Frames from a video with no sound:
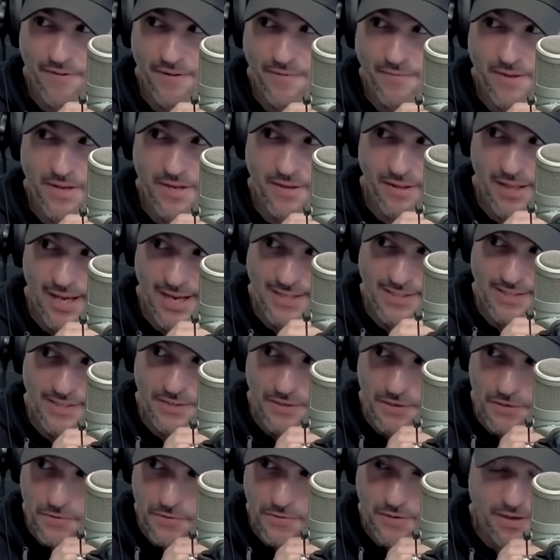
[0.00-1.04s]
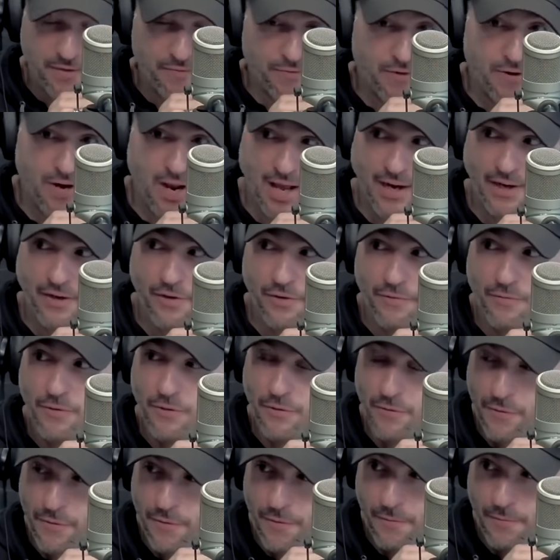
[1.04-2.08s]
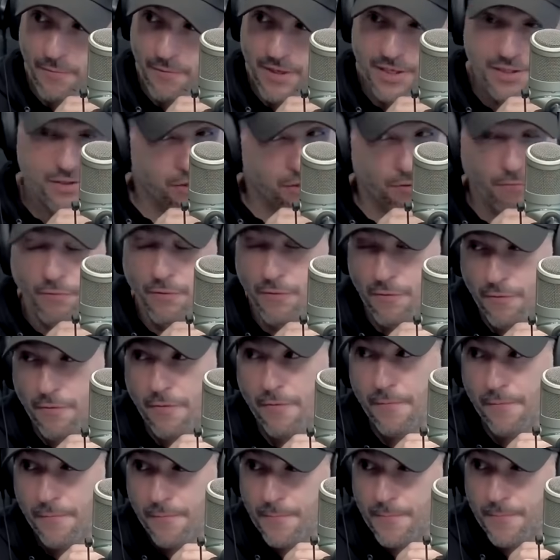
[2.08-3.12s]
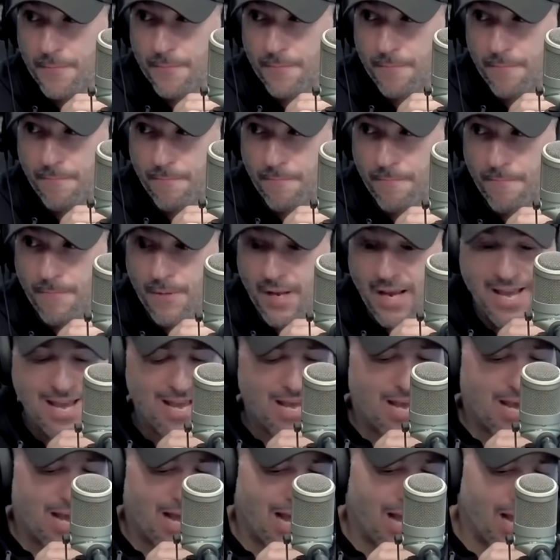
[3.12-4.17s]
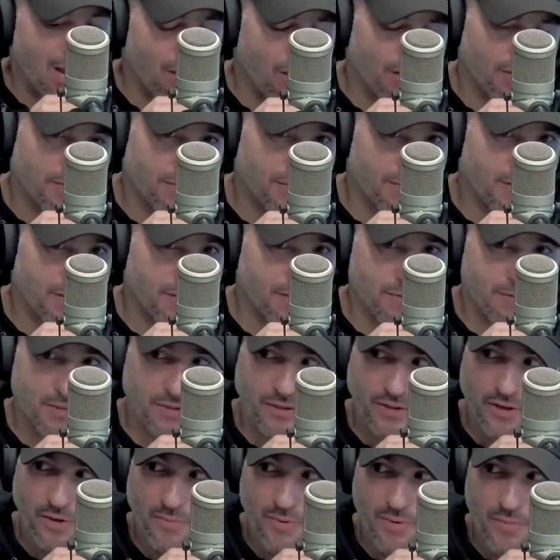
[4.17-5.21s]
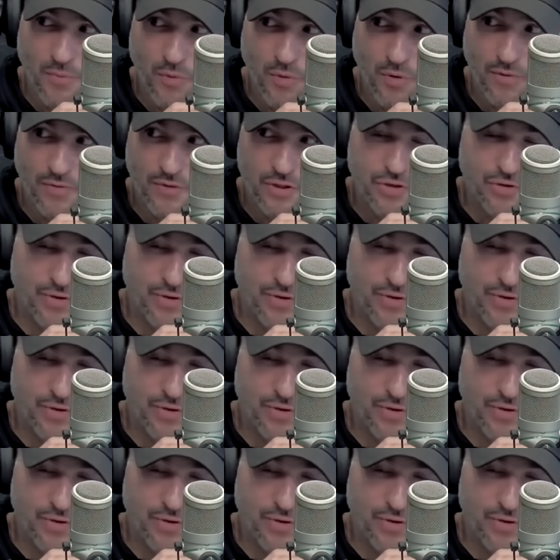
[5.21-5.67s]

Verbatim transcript: 50 class at Duke if you're not a good recruiter. He's a good recruiter. I also think there's a little bit more of a